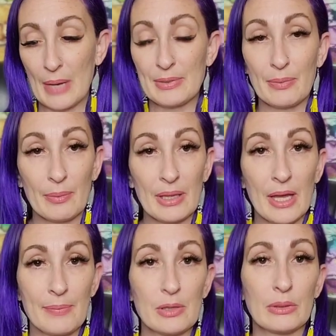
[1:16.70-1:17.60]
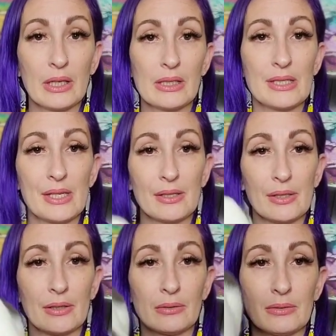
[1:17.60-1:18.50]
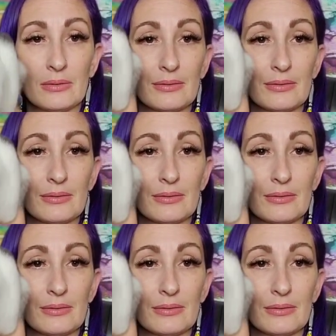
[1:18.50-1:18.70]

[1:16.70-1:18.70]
hopped up on my lap. She would like to say hello.